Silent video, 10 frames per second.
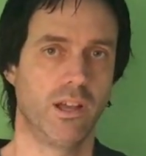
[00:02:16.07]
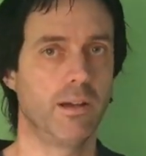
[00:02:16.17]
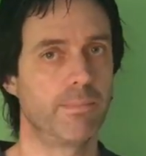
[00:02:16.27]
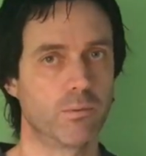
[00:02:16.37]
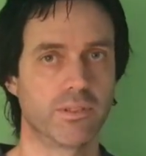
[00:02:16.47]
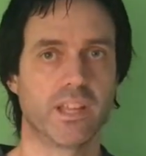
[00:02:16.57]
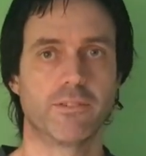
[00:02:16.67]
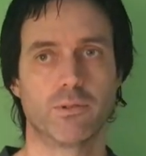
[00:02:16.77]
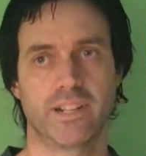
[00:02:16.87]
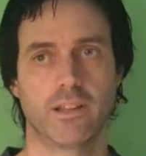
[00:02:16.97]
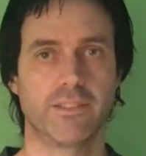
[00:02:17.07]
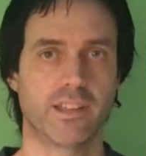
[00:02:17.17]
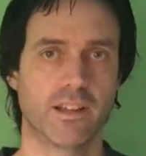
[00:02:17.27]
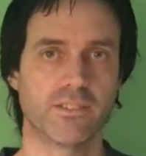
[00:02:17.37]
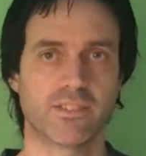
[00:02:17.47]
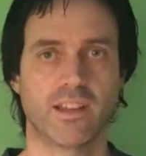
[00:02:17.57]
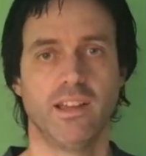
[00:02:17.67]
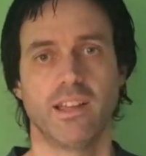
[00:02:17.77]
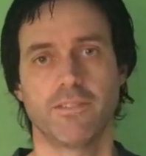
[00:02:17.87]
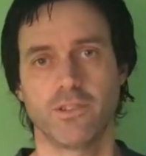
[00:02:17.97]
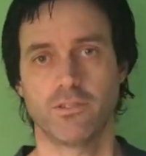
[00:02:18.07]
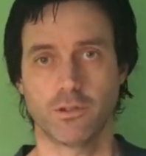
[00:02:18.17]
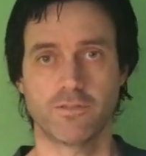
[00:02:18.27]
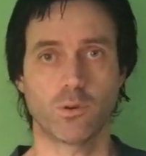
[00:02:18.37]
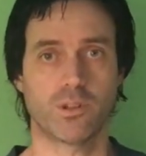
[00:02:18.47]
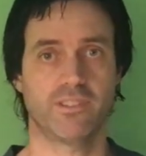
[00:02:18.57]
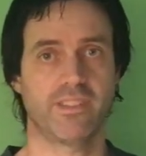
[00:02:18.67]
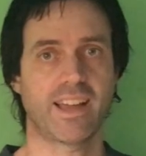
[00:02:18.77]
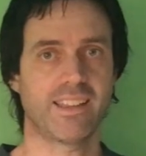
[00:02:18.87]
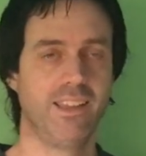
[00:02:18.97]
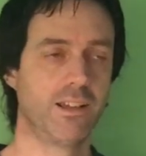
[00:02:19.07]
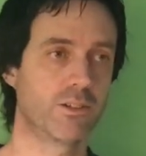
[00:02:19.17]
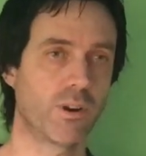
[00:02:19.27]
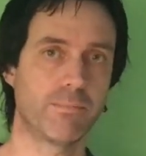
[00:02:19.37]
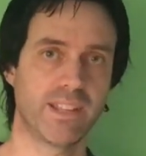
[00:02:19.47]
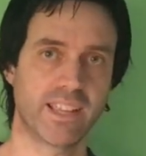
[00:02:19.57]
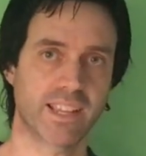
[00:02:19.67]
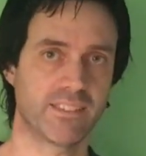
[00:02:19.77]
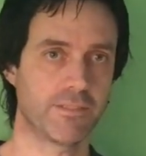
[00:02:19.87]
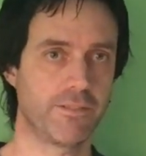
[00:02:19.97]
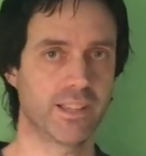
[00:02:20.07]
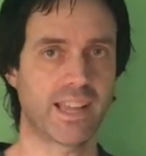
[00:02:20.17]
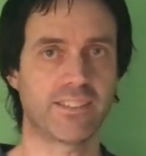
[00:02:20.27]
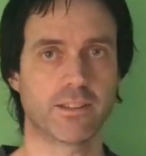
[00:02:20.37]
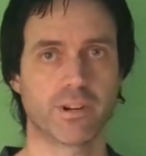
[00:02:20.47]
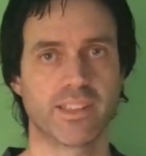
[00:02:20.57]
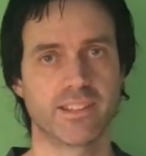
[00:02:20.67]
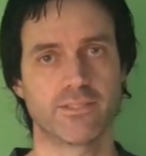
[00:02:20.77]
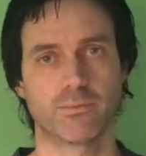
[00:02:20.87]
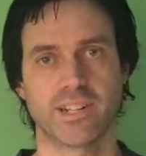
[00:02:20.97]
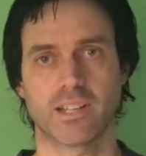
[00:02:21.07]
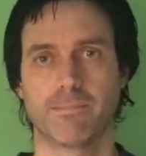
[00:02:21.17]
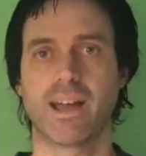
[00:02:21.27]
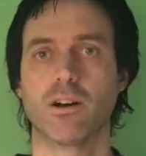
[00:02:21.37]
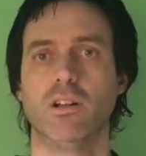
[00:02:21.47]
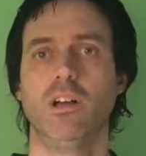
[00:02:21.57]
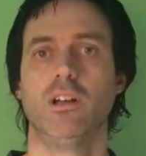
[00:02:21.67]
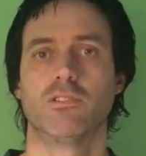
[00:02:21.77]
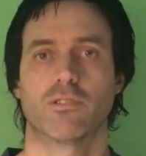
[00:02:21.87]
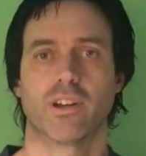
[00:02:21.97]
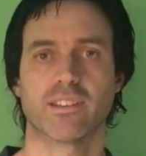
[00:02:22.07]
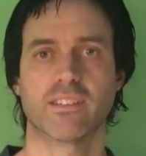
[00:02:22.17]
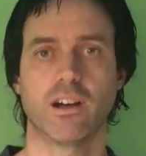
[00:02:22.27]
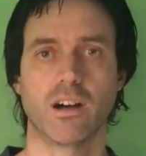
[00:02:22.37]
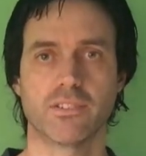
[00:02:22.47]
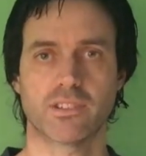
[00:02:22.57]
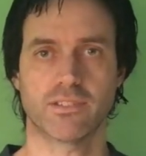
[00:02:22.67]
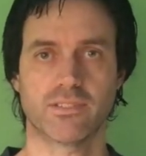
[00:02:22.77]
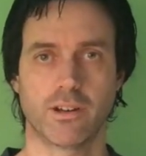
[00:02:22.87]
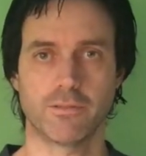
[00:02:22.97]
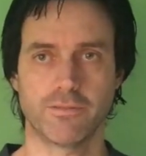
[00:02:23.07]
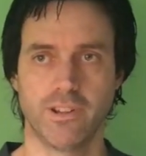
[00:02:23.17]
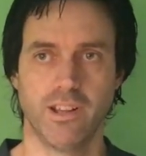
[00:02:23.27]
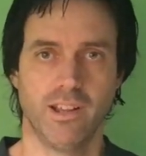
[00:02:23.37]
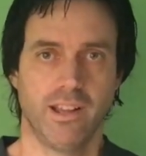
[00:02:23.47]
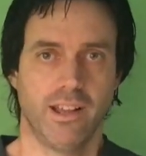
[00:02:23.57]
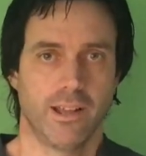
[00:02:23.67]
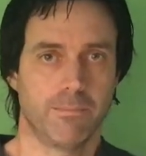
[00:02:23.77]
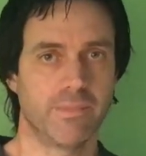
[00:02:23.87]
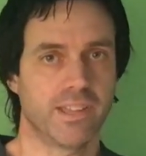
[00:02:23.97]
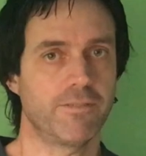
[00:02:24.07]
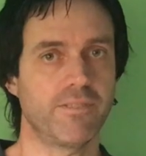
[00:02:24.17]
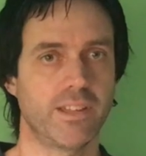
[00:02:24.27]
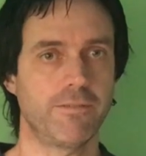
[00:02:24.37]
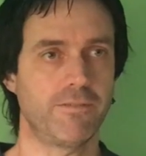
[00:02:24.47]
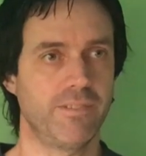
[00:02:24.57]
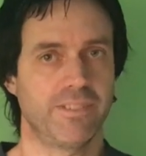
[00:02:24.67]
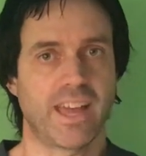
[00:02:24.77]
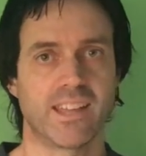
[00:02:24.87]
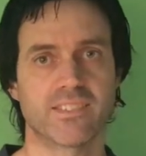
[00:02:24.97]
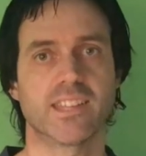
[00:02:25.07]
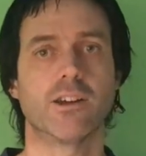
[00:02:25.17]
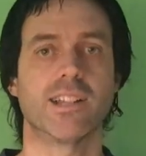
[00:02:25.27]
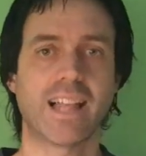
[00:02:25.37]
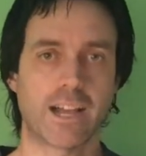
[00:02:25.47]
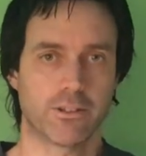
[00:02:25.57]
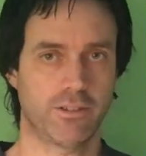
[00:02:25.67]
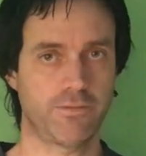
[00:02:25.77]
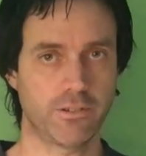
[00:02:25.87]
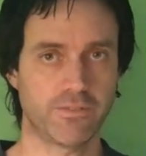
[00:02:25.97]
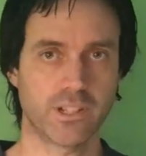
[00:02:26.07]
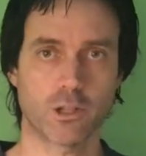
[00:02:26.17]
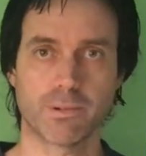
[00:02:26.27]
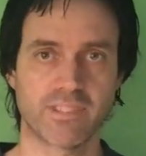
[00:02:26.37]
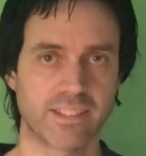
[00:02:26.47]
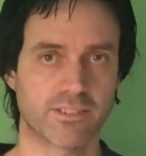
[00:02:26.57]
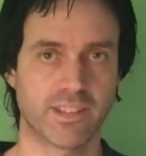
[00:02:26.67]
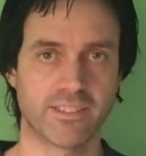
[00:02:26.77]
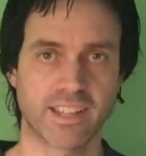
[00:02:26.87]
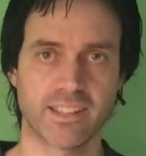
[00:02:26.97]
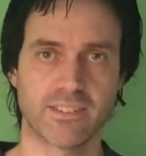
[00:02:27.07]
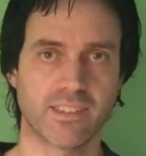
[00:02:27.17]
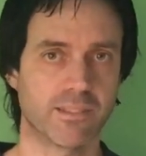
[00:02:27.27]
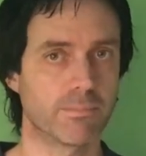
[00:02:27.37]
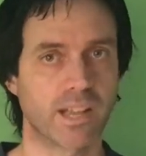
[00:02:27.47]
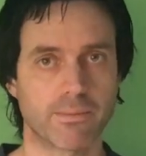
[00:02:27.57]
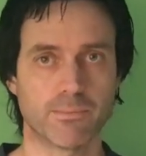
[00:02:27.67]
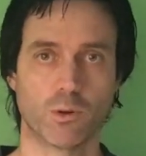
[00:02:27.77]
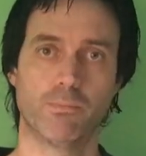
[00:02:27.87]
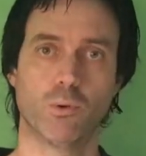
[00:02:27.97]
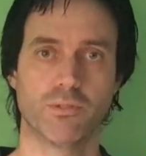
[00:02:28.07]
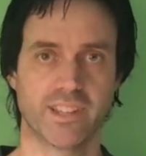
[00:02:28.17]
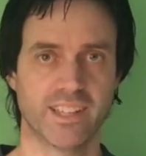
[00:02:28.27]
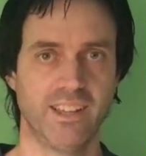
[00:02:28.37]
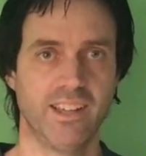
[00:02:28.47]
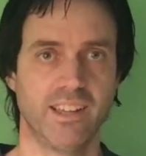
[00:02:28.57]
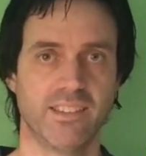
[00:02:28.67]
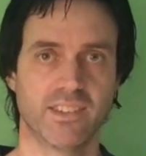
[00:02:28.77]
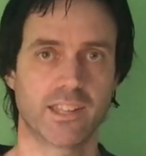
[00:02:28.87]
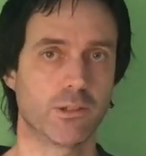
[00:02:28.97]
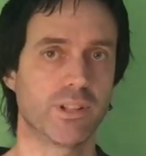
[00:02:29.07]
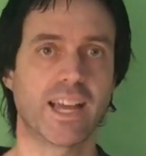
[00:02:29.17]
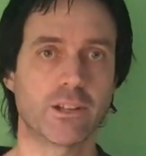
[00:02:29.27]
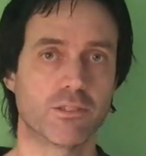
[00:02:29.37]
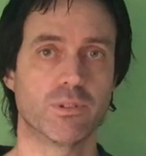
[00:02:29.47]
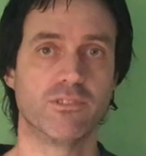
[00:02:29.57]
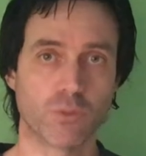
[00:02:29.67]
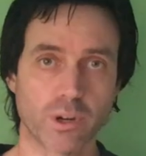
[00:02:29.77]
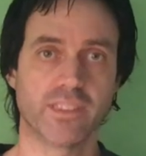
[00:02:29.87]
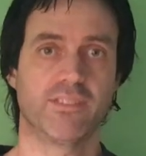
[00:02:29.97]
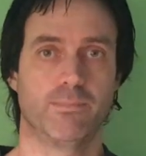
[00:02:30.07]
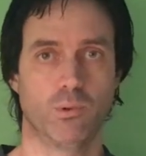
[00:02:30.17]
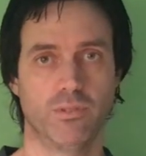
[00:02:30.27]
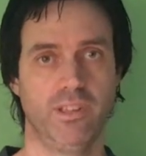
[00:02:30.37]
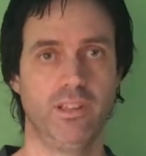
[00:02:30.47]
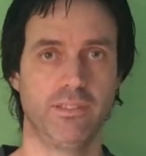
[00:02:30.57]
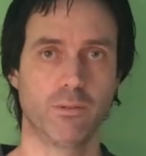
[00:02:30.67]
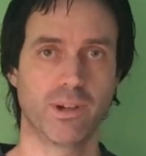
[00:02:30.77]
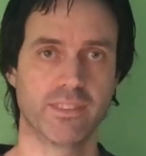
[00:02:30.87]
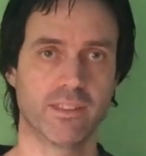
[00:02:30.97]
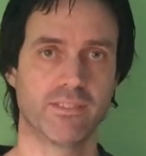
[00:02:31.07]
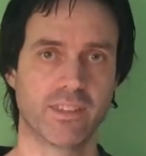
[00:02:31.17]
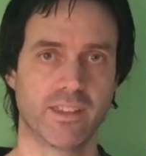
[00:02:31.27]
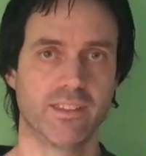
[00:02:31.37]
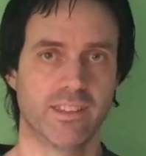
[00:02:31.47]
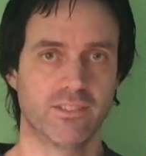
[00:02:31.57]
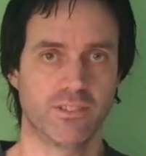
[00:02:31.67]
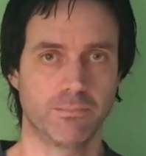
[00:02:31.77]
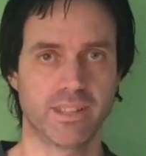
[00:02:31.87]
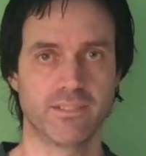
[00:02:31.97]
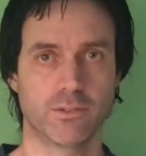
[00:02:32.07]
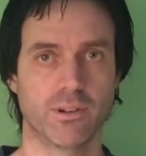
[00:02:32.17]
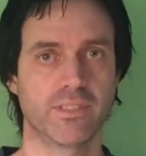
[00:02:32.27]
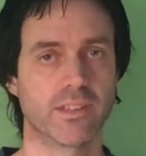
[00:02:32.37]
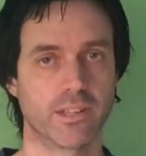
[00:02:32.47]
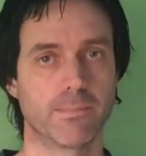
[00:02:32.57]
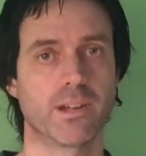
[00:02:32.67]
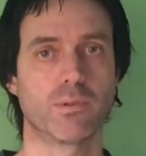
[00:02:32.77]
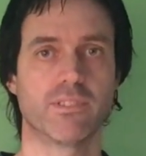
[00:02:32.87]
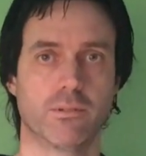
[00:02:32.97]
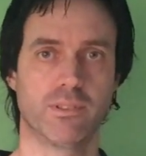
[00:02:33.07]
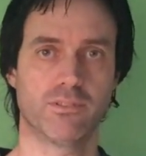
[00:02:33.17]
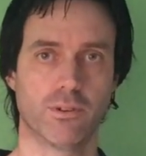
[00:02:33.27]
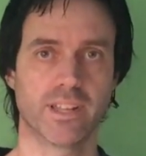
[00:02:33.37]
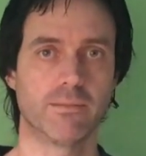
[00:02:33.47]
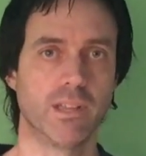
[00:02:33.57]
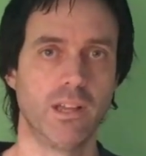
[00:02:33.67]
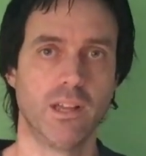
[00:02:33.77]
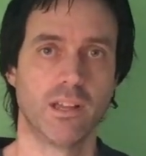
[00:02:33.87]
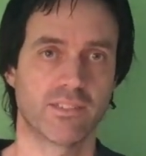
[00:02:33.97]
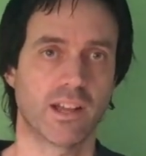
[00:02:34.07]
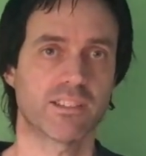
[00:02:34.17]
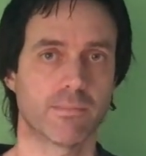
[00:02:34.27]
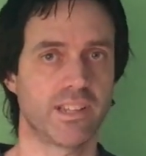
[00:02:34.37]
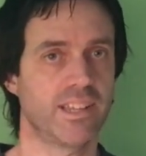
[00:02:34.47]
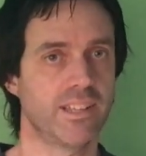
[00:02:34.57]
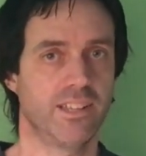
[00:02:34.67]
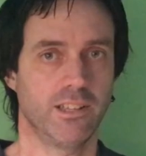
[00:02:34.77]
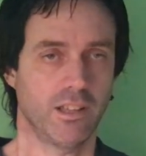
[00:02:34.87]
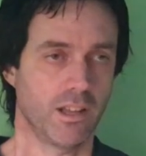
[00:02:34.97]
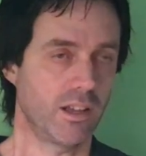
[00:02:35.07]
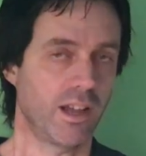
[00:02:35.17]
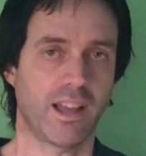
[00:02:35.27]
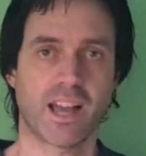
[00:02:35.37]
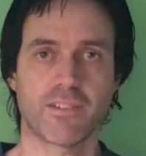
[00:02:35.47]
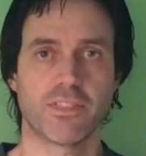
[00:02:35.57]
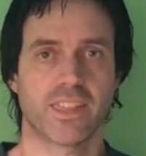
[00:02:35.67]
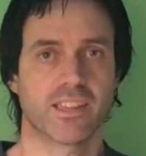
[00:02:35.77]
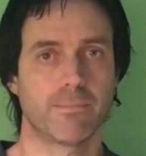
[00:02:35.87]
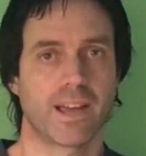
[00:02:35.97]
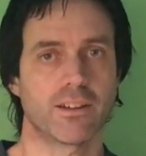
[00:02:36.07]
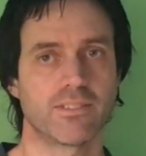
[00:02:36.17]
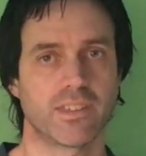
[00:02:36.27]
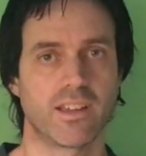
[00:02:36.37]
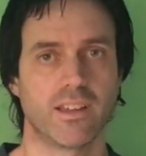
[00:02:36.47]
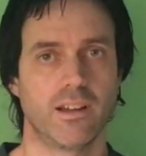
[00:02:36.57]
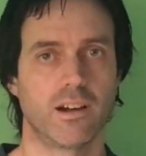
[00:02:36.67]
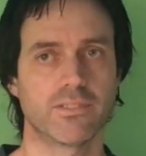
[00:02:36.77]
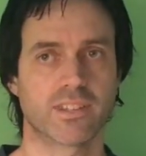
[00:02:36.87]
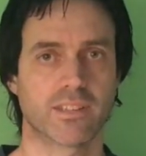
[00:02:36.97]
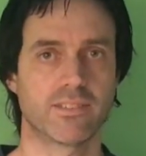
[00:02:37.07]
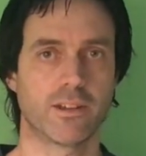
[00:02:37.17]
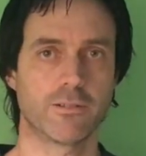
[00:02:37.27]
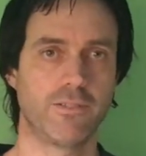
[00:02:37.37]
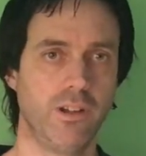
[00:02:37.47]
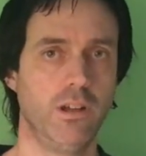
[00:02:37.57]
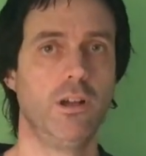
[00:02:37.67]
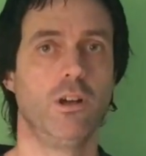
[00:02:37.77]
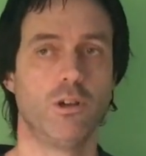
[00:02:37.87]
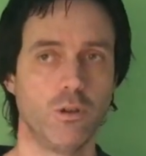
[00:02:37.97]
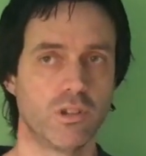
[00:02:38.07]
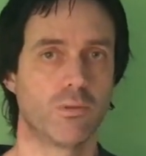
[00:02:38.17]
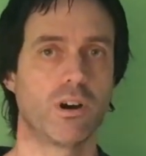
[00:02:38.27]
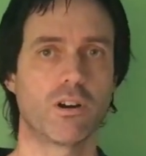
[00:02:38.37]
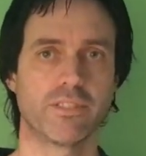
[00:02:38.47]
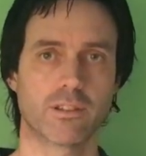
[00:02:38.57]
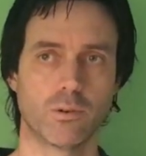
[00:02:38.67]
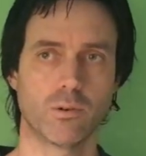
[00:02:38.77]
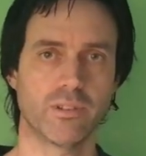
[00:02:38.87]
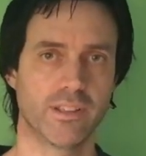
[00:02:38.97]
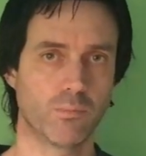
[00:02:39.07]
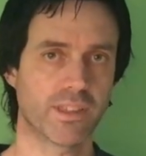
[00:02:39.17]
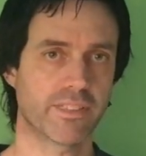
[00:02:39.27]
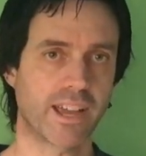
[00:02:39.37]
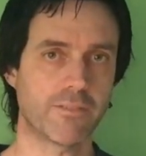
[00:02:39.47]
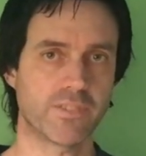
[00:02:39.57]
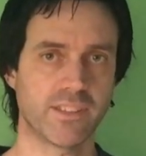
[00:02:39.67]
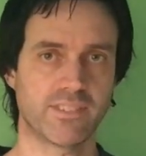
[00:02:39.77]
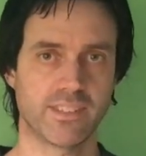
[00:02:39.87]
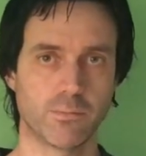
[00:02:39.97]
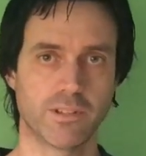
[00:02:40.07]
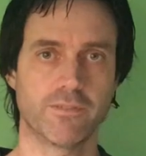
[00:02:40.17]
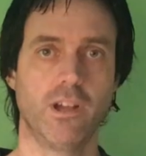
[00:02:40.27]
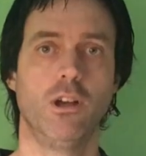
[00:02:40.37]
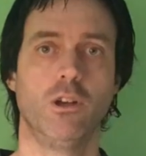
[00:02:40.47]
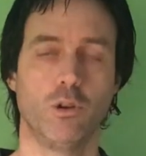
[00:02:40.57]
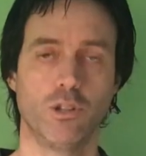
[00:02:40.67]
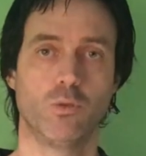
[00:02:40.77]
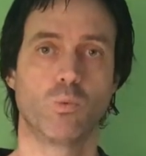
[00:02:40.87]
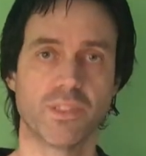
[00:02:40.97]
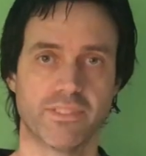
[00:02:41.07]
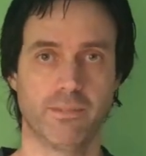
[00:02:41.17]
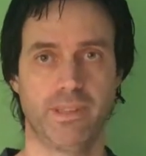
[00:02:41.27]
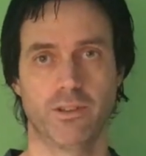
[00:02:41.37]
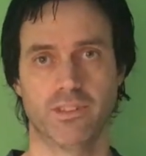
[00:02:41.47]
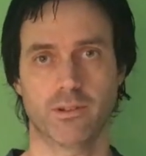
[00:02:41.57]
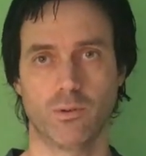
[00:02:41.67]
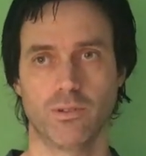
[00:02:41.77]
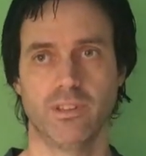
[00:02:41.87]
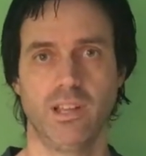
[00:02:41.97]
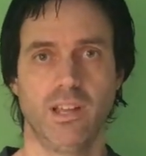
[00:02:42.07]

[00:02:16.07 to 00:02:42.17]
But we'll never really know the answer. If you do fall into that grumpy negative category, then it's really about trying to ask yourself if that is going to allow you to fulfill your potential in tennis, and perhaps more importantly, is it going to allow you to enjoy the sport the way that it should be enjoyed, that you might want to enjoy it. So ultimately, have a think about asking yourself who you are on the court and whether that fits in with who you want to be on the court.